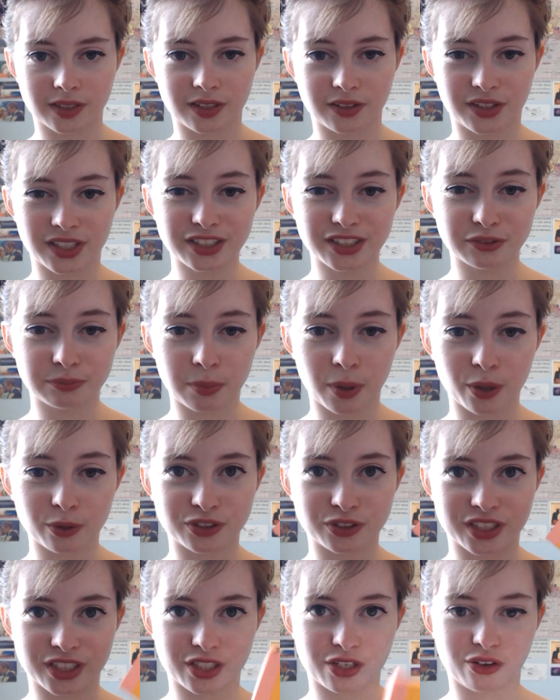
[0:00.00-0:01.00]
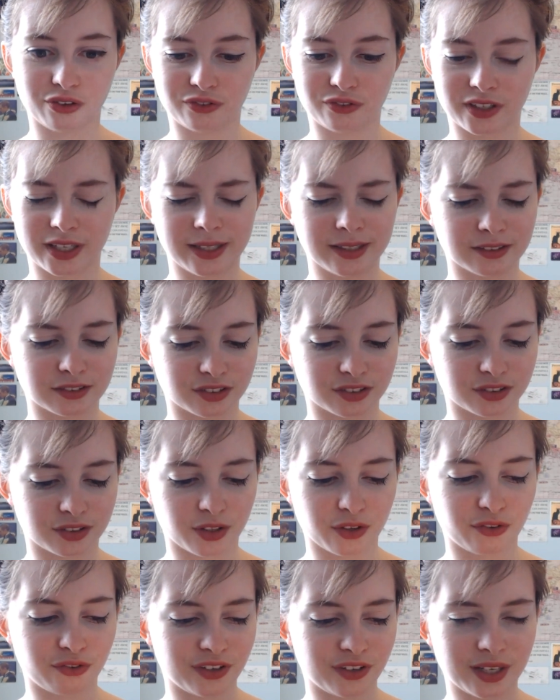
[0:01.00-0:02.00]
These post-it note things,
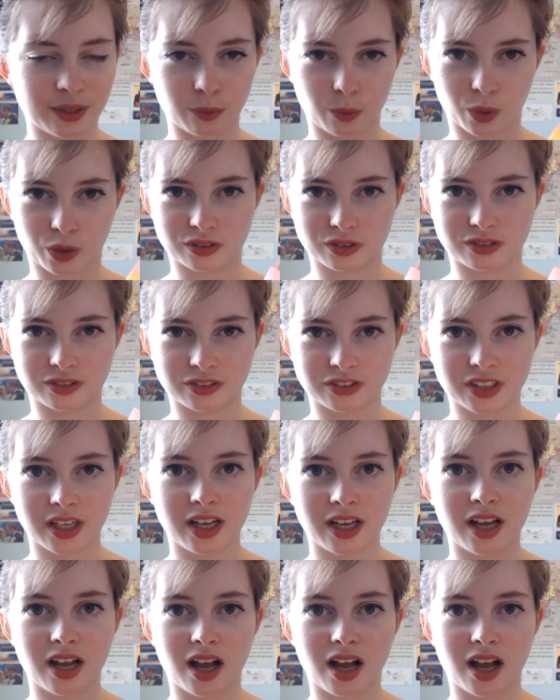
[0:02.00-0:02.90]
the thin ones,